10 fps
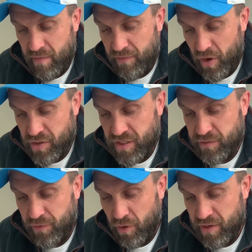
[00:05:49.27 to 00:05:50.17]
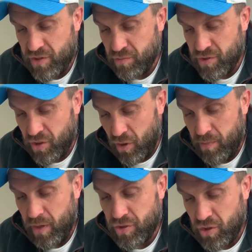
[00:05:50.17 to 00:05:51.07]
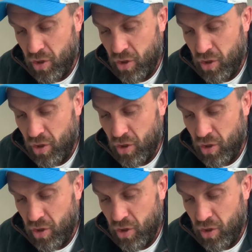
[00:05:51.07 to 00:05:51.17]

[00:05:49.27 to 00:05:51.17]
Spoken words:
Vertes Forest, some slow birds.